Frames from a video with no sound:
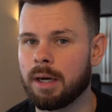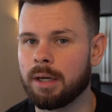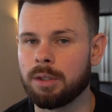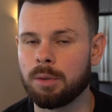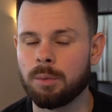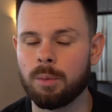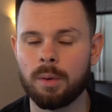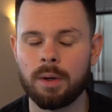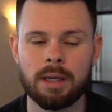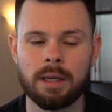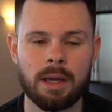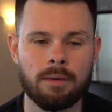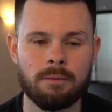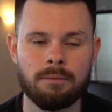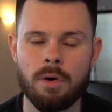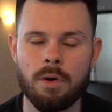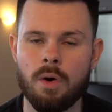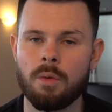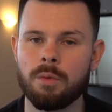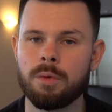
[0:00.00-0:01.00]
You want to get
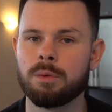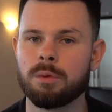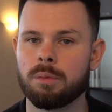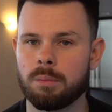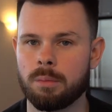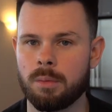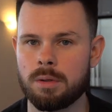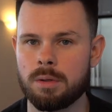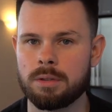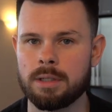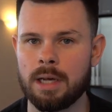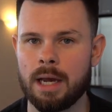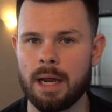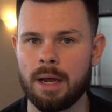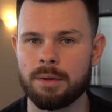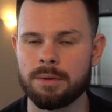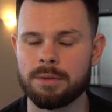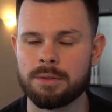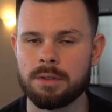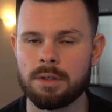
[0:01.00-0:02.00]
involved in remote
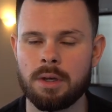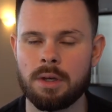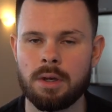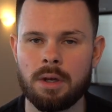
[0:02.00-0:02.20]
sales,